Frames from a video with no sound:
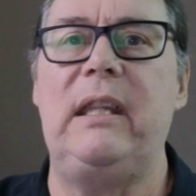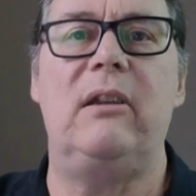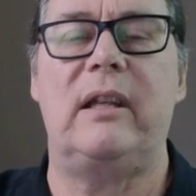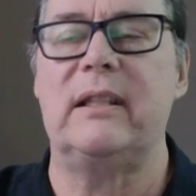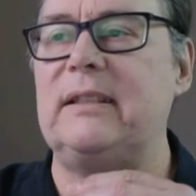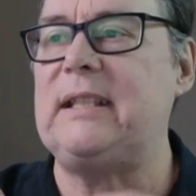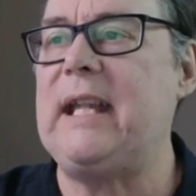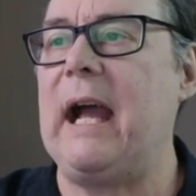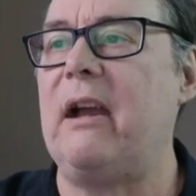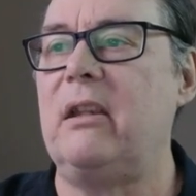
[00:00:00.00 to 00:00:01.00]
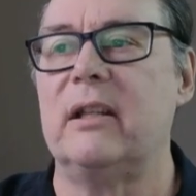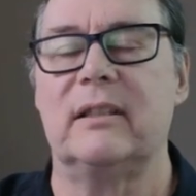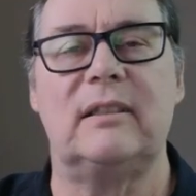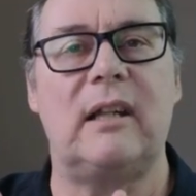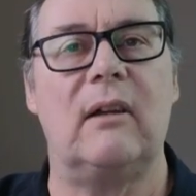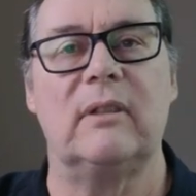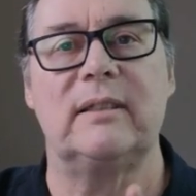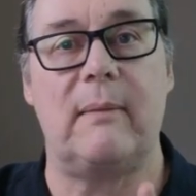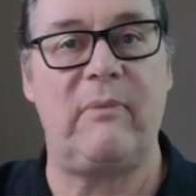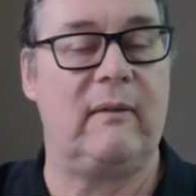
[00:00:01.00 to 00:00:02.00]
You can see how you can start with
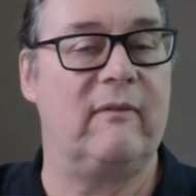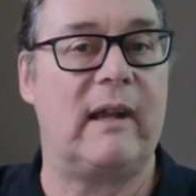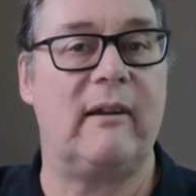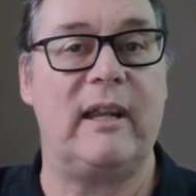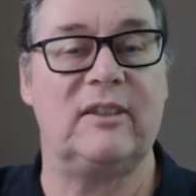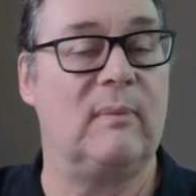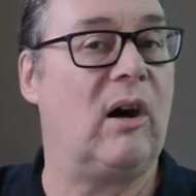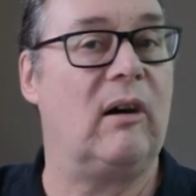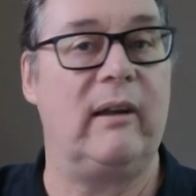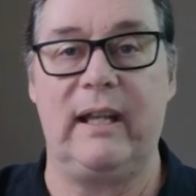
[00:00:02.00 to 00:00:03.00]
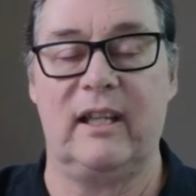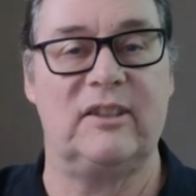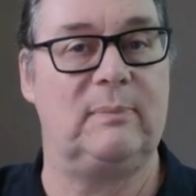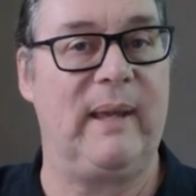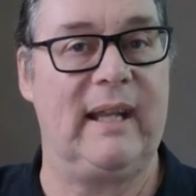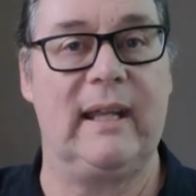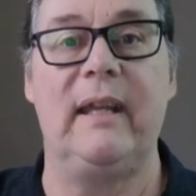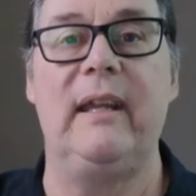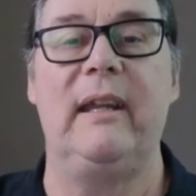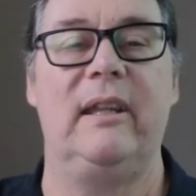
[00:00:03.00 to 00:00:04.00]
something very small and expand
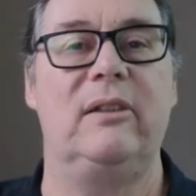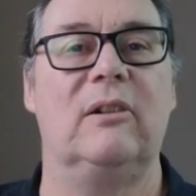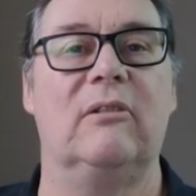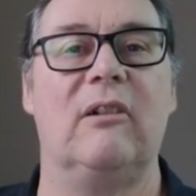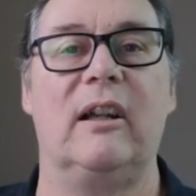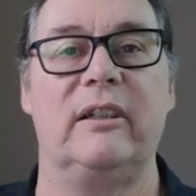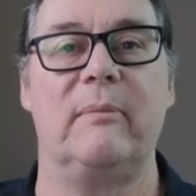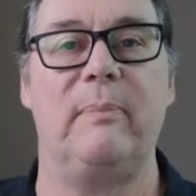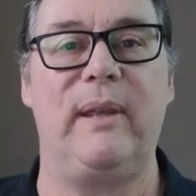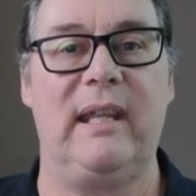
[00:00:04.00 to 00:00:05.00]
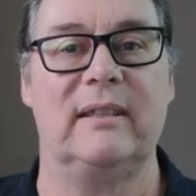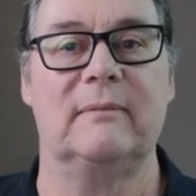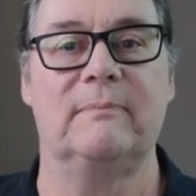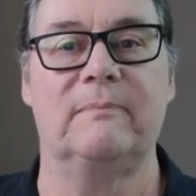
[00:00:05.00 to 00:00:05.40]
it into a larger piece.